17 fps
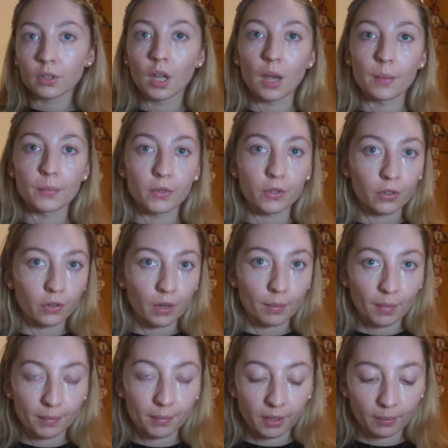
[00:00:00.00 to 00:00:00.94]
just gonna grab my
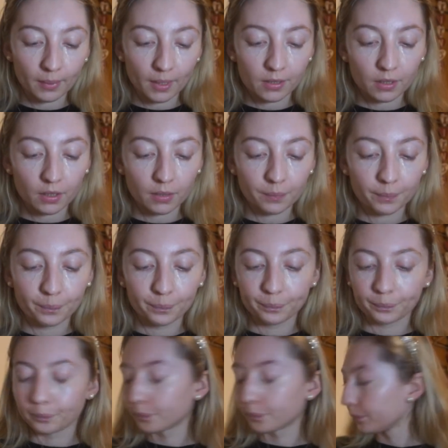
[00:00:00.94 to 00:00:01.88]
beauty blender.
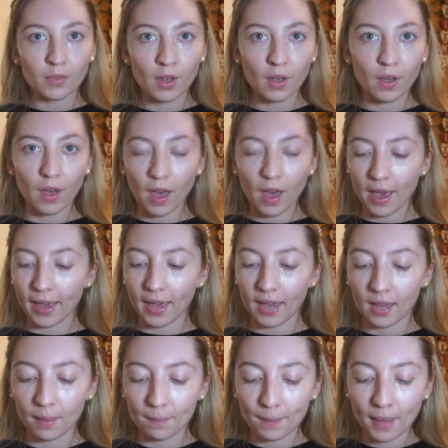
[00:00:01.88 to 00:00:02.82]
Okay,
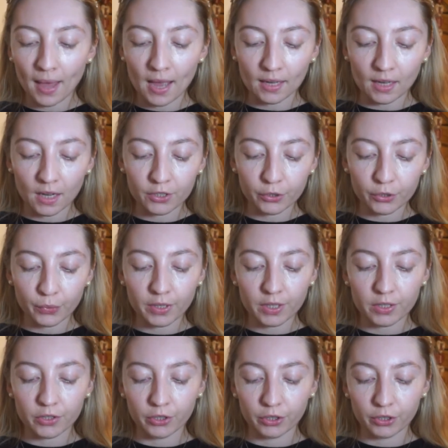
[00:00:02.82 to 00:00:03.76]
I'm back. I just wanted
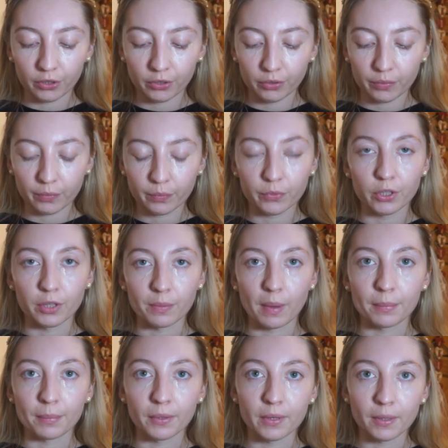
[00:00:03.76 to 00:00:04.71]
to use my
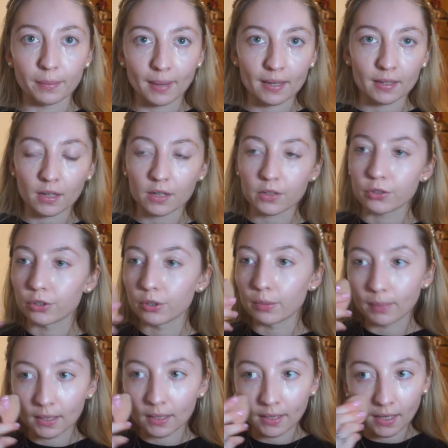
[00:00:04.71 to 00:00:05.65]
beauty blender to
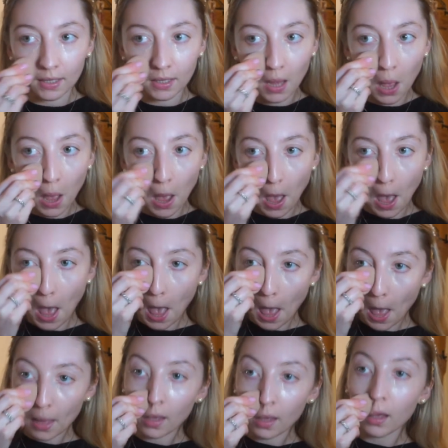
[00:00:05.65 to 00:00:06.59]
blend it in.
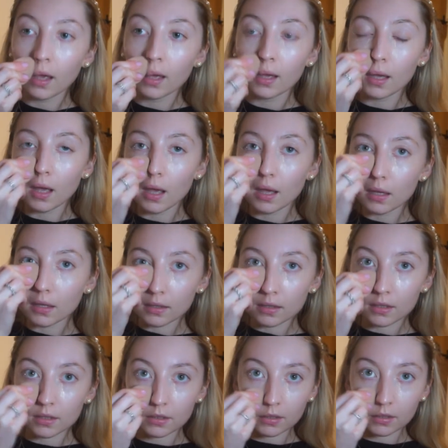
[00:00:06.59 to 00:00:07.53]

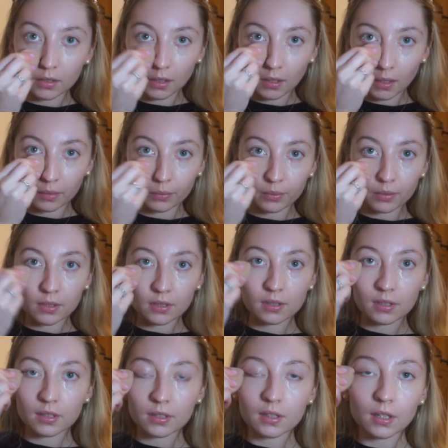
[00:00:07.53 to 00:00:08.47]
Let's see what this
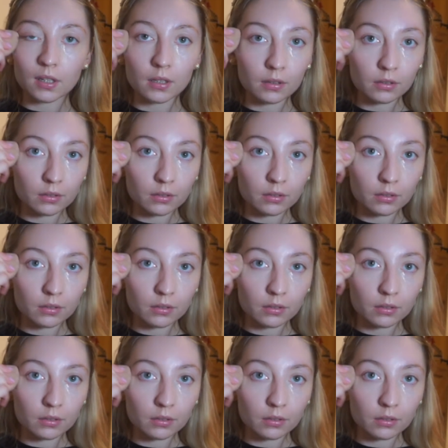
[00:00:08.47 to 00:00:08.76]
looks like.